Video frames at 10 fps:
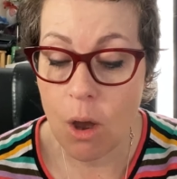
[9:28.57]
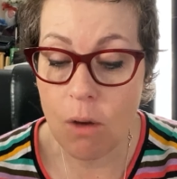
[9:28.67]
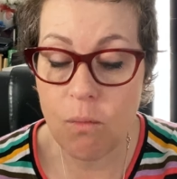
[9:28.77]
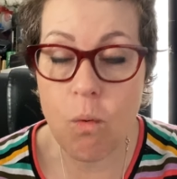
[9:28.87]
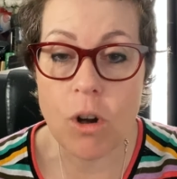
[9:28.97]

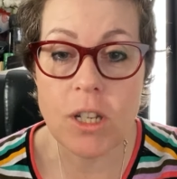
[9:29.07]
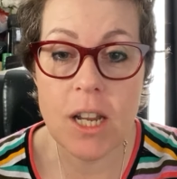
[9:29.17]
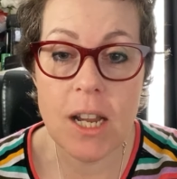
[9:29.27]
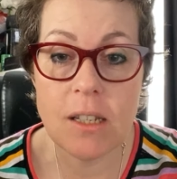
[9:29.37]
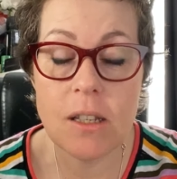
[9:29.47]
of what
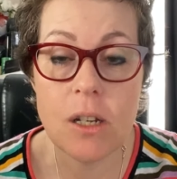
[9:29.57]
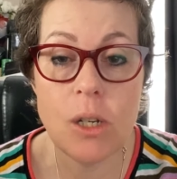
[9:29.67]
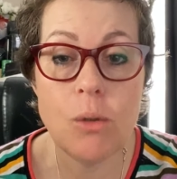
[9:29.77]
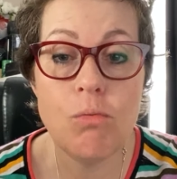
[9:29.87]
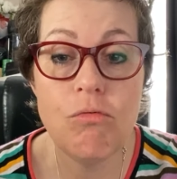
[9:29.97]
it is that
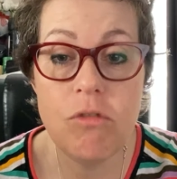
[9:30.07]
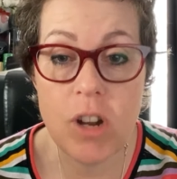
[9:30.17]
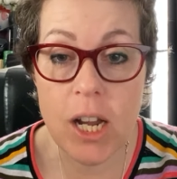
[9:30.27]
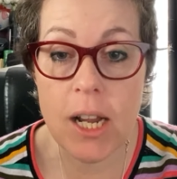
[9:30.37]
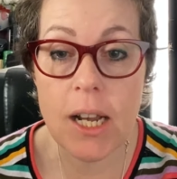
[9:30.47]
you
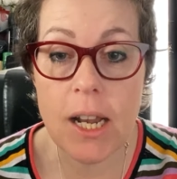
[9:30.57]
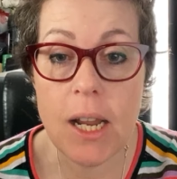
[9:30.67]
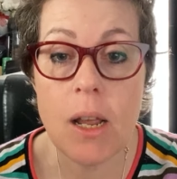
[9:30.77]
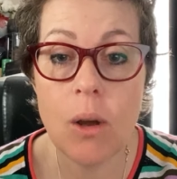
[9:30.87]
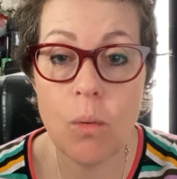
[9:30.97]

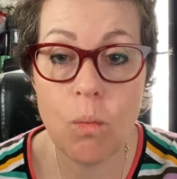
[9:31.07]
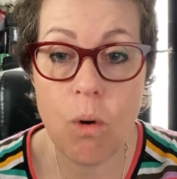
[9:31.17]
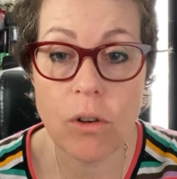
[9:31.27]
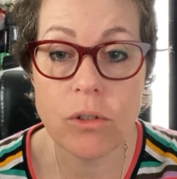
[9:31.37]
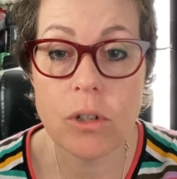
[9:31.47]
really
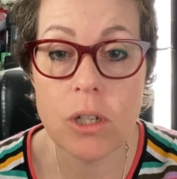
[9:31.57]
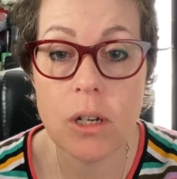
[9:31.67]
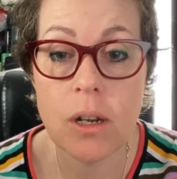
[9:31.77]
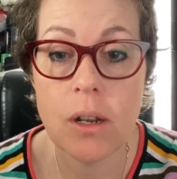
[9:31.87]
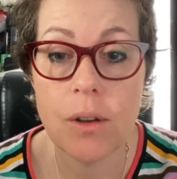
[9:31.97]
want
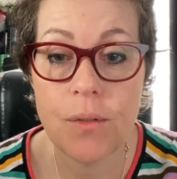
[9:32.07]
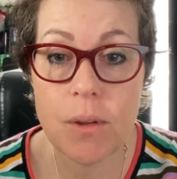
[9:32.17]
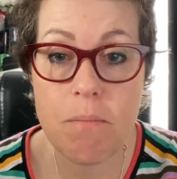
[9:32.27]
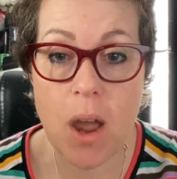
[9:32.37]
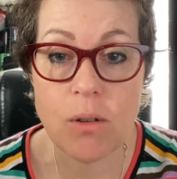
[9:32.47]

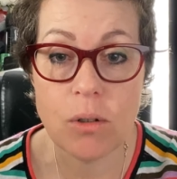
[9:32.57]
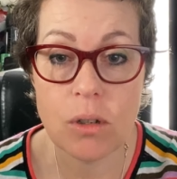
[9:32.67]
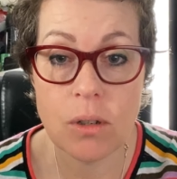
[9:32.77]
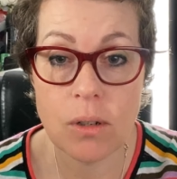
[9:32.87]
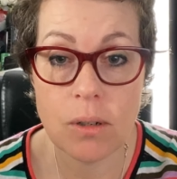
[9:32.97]
the
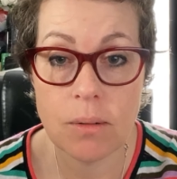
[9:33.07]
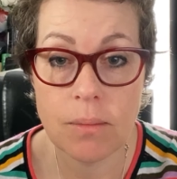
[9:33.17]
most.